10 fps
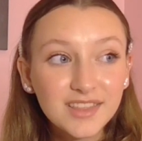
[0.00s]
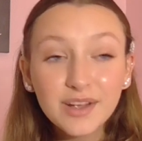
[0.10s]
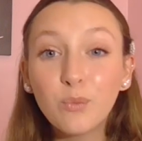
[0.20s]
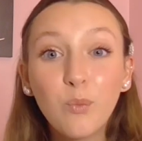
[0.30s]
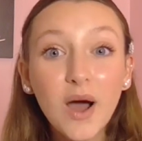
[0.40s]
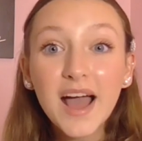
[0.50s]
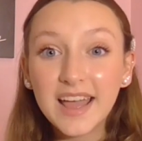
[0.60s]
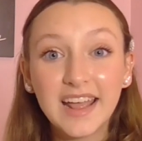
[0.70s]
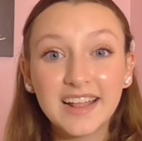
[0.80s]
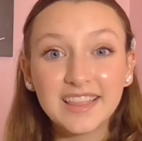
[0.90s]
Like,
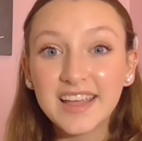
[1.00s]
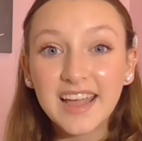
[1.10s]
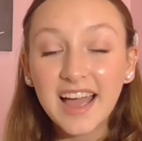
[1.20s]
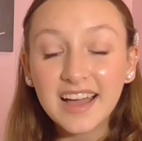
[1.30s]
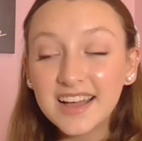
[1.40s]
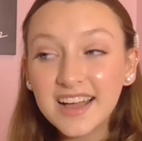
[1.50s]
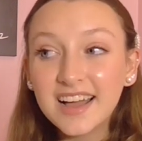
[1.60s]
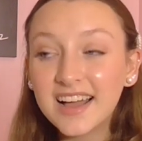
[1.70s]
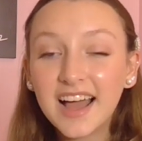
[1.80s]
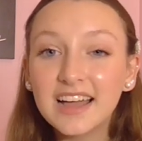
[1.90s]
why? Like,
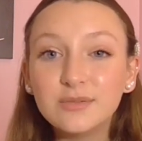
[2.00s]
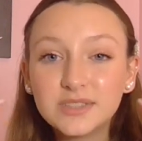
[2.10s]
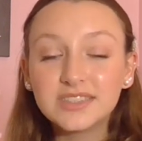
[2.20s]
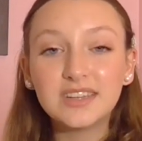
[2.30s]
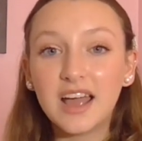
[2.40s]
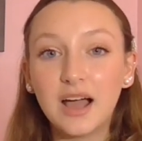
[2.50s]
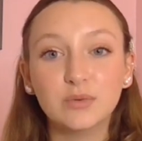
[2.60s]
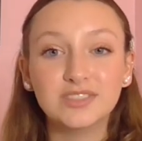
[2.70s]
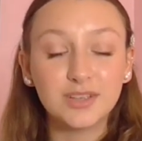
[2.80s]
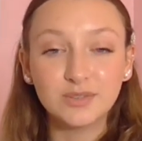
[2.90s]
I was
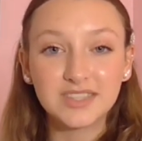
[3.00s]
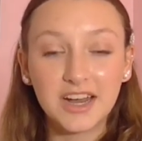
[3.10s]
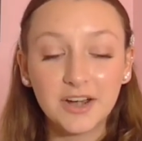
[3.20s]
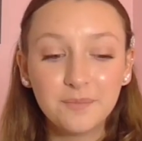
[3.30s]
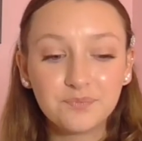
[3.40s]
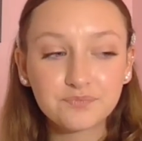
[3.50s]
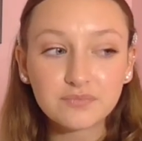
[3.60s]
so scared.